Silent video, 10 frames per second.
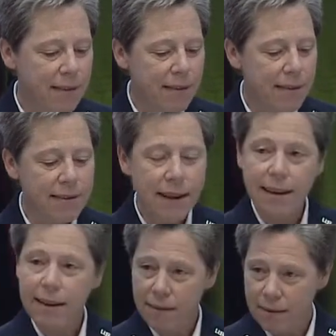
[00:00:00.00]
Our
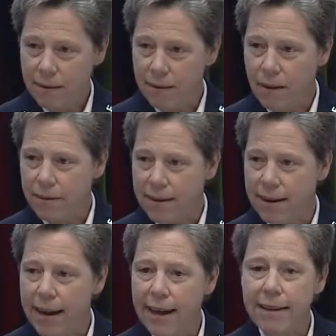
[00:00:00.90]

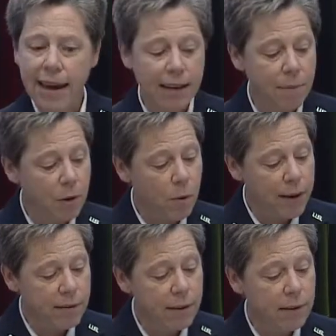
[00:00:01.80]
Senate had taken up the
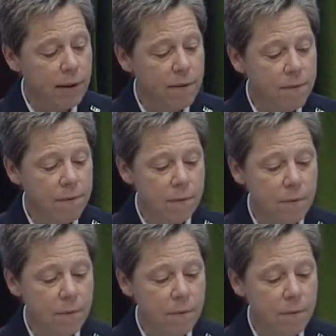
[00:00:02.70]
question of